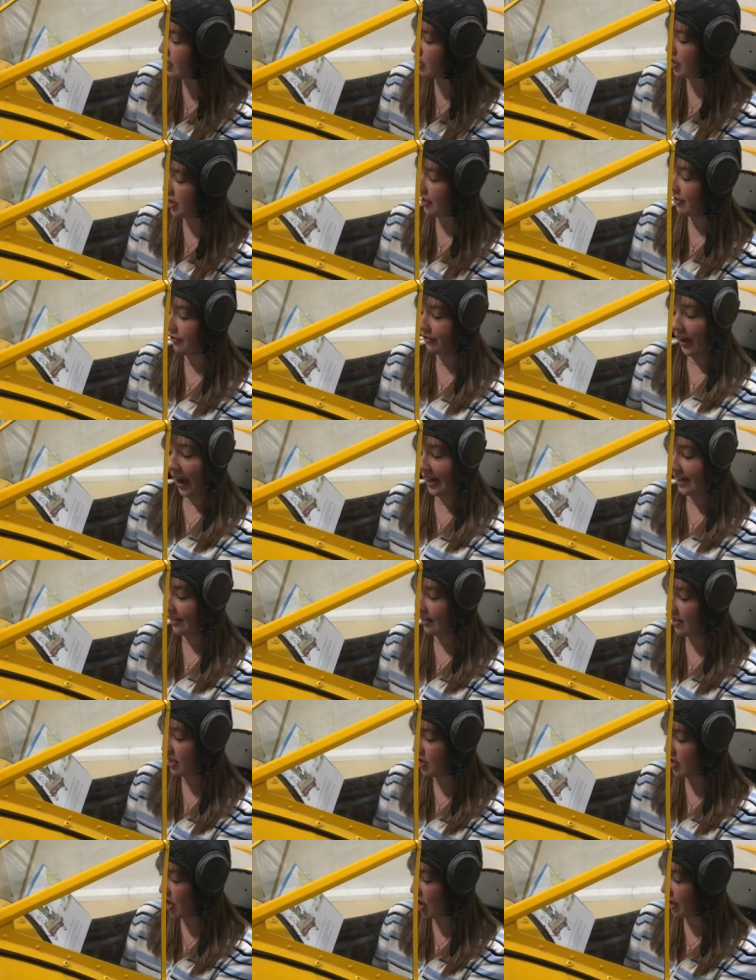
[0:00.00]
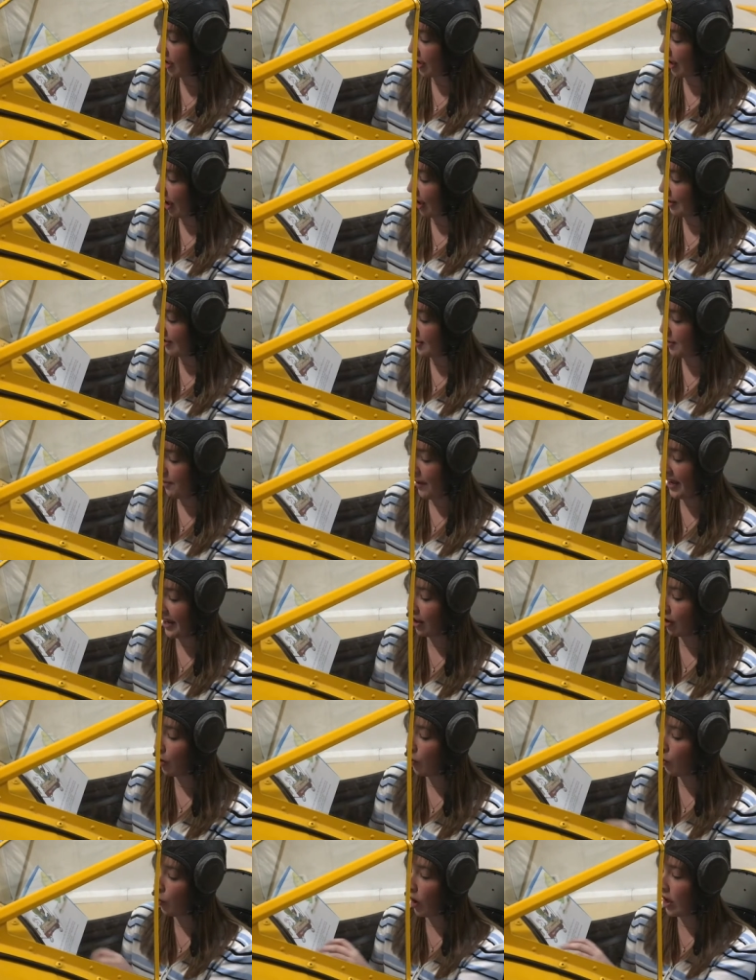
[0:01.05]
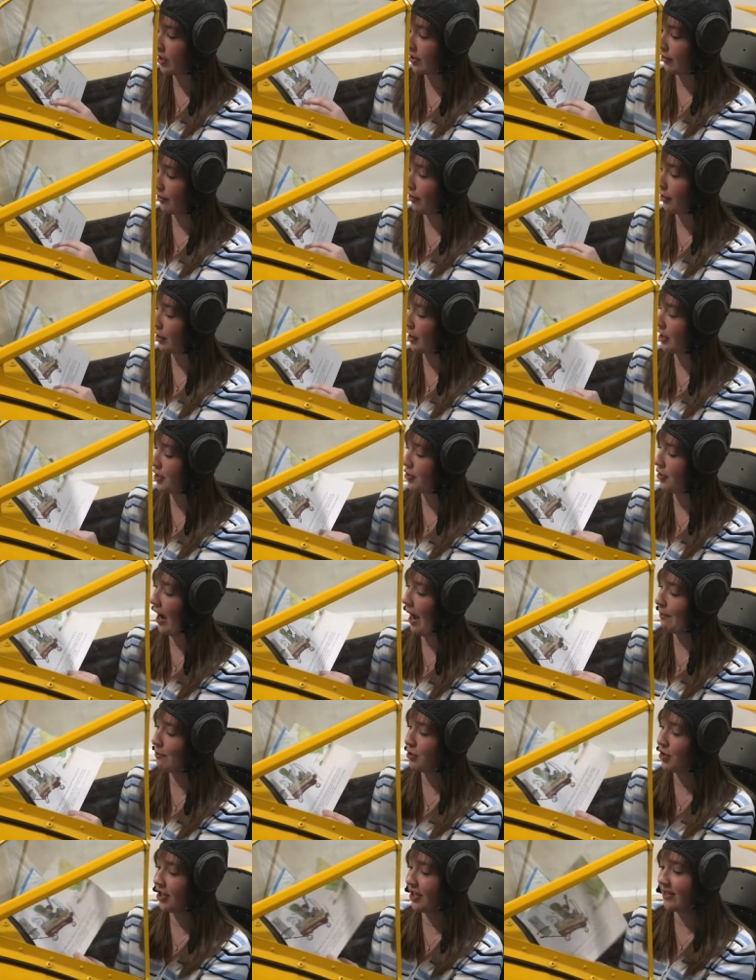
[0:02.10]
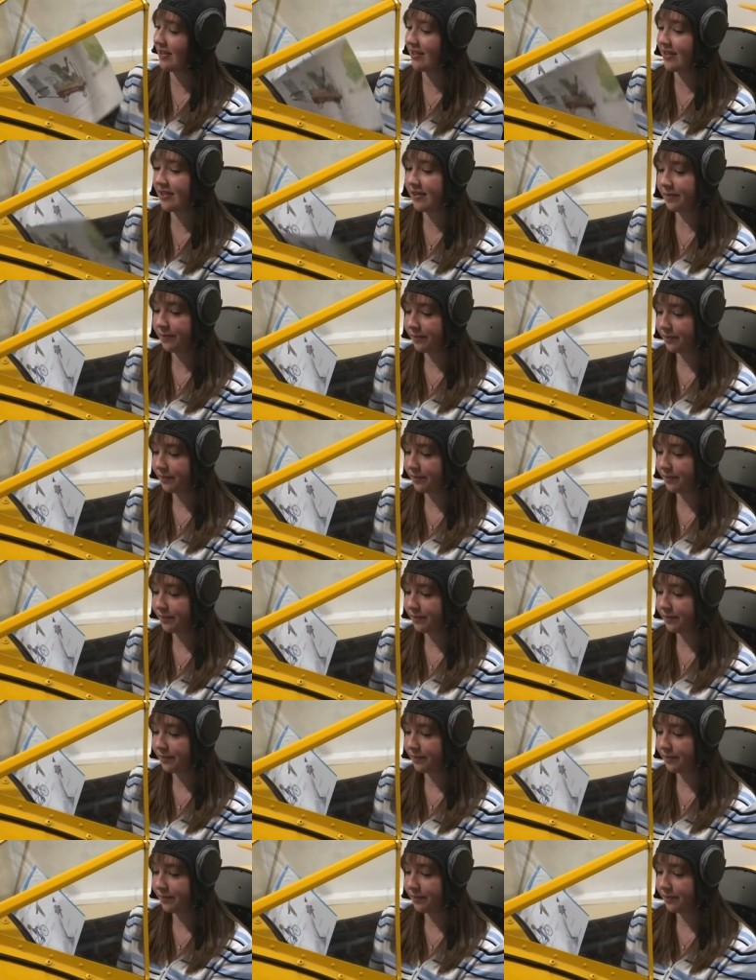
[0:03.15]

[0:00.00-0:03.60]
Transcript: she could find in the junkyard to make her wonderful contraptions.